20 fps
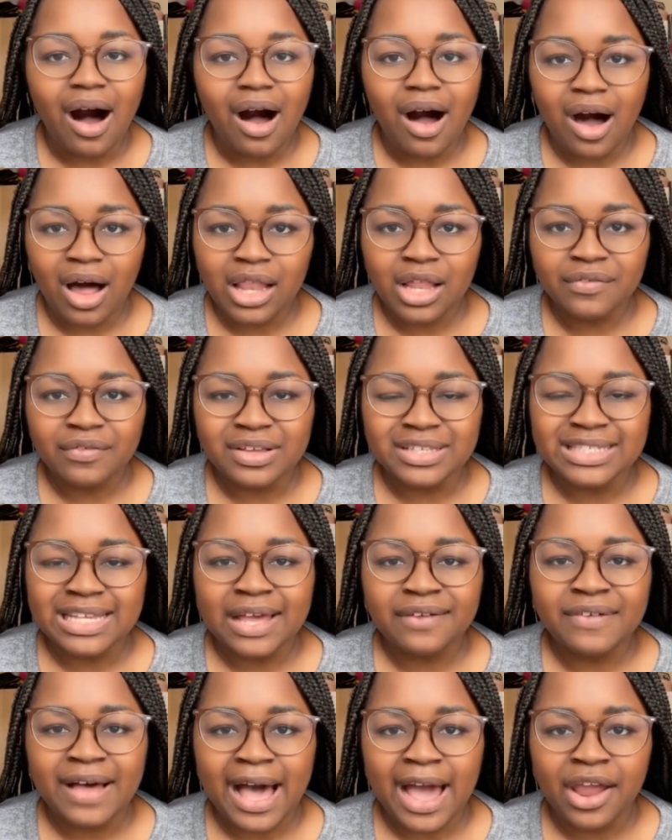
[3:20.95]
All of us
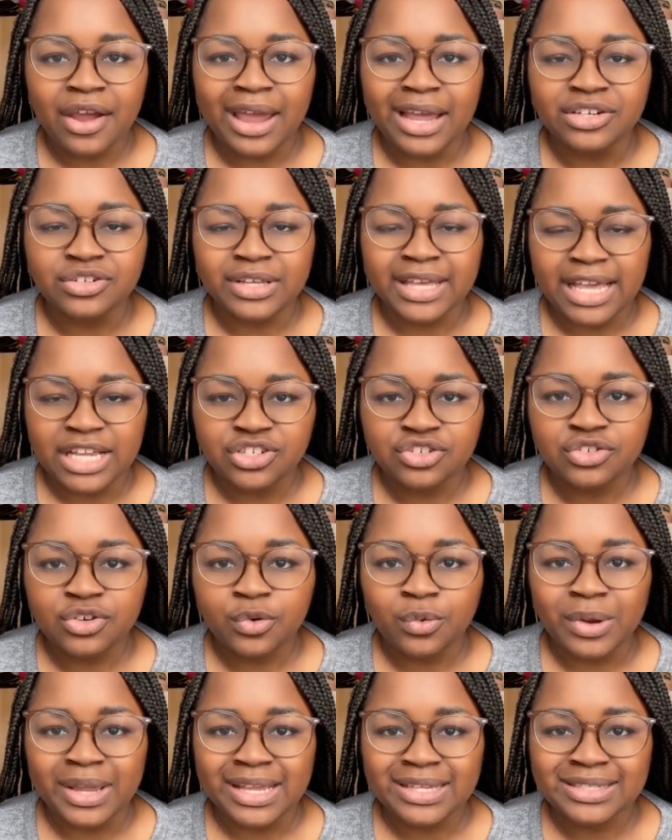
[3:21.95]
have higher education
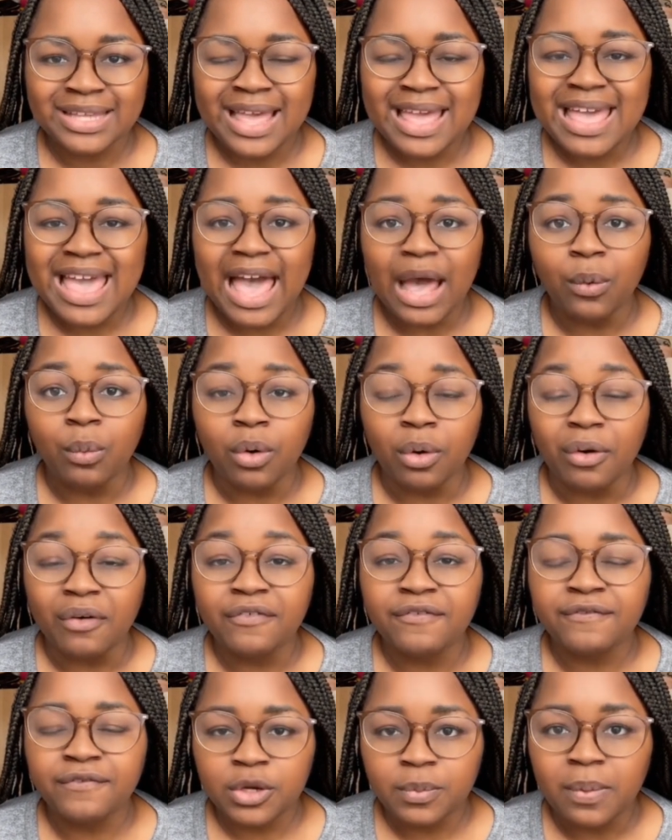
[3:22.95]
degrees and we're a
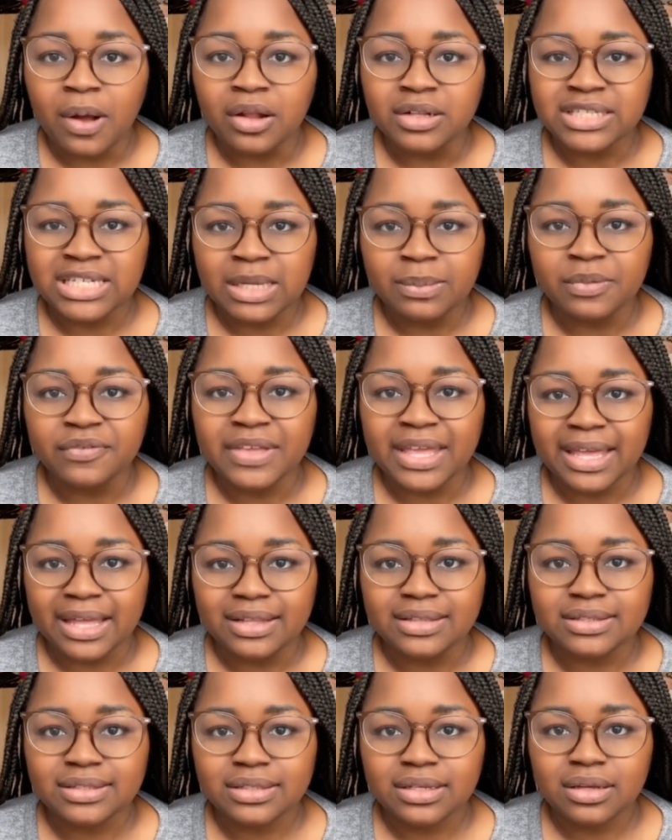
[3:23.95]
football team of
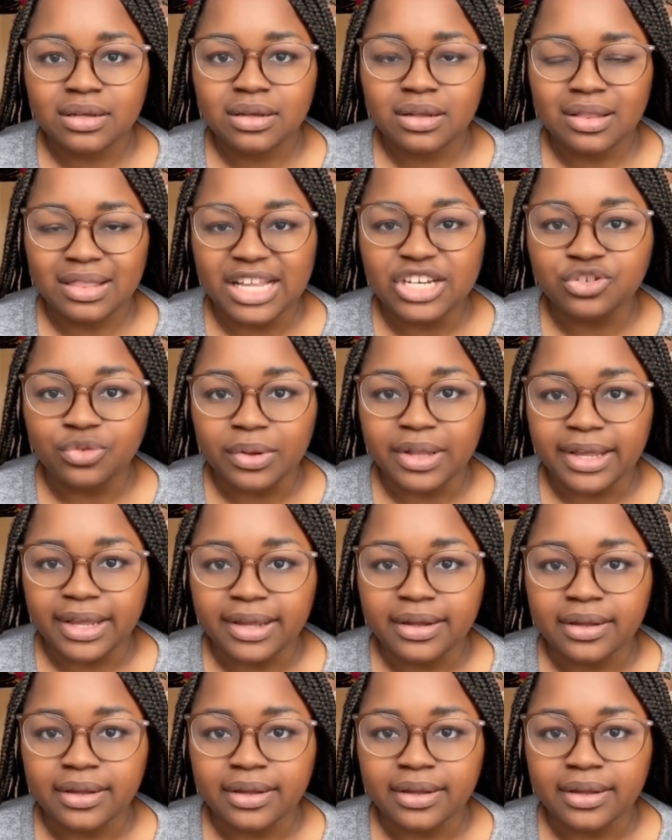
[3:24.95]
kids. Literally.